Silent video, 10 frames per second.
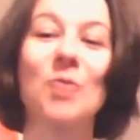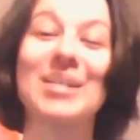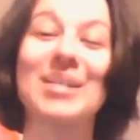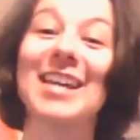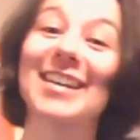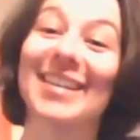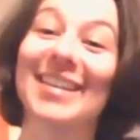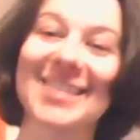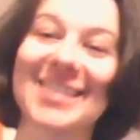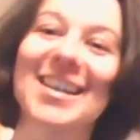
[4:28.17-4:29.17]
It's quite
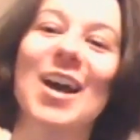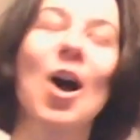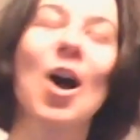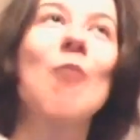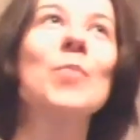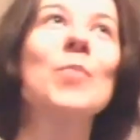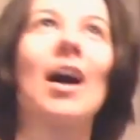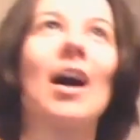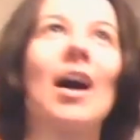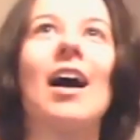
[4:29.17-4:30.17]
ridiculous,
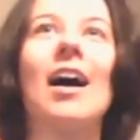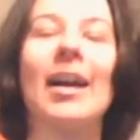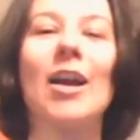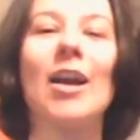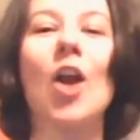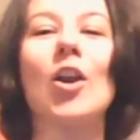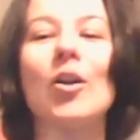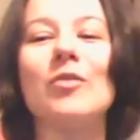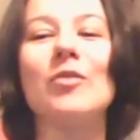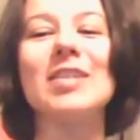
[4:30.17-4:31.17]
but
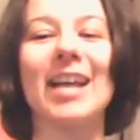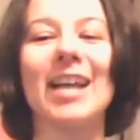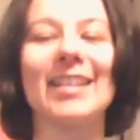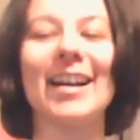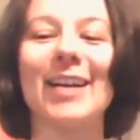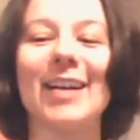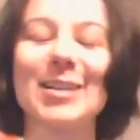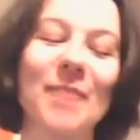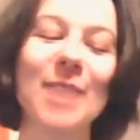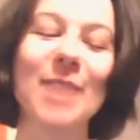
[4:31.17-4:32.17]
I love the
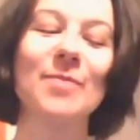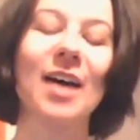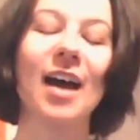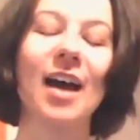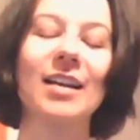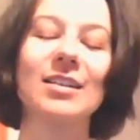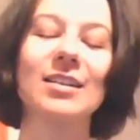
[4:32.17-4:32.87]
technicalities of paper,